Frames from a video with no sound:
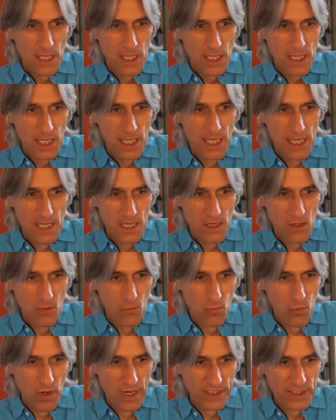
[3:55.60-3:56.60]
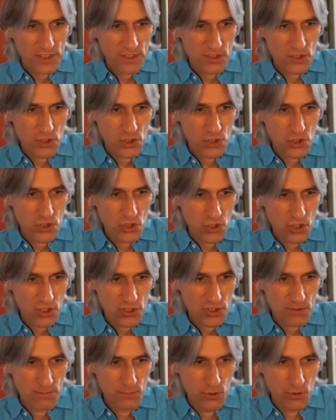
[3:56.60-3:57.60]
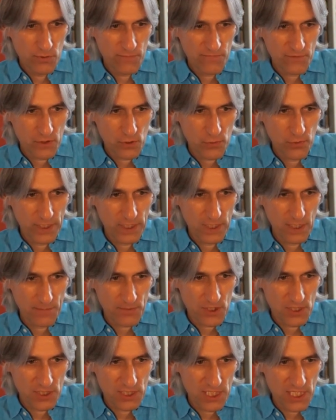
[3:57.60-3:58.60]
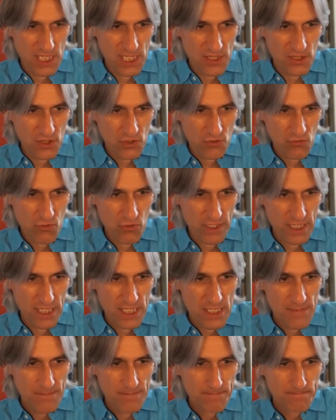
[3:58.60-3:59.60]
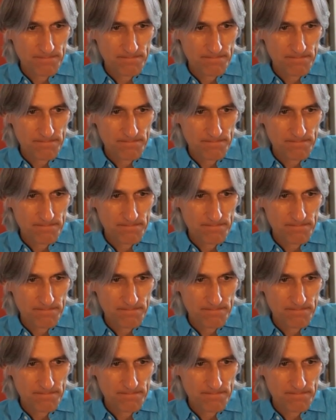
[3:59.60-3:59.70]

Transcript: Here, white has just moved the queen up to d3,